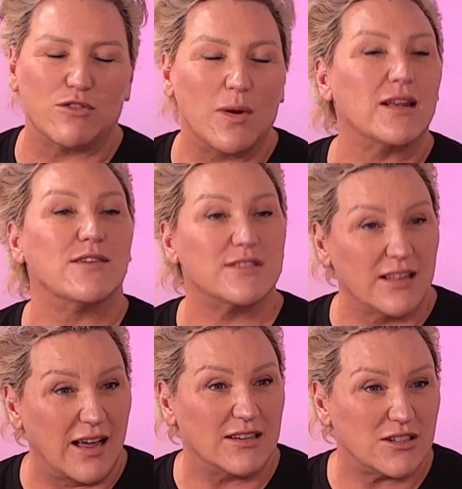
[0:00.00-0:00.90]
Everyone loves
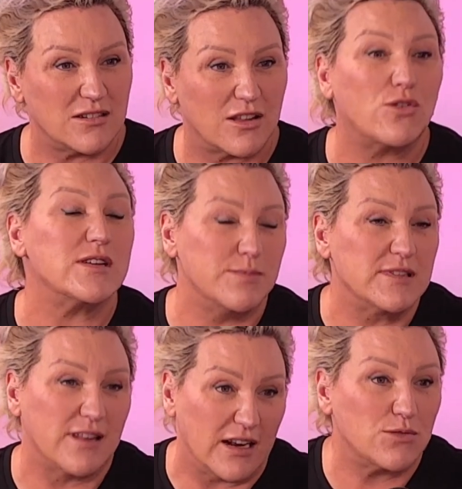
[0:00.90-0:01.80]
the lunch, the
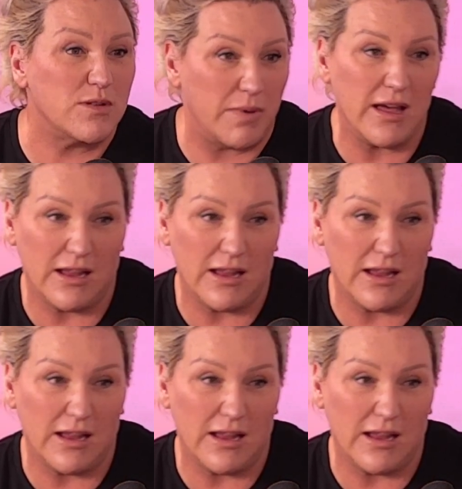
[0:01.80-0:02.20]
Christmas lunch with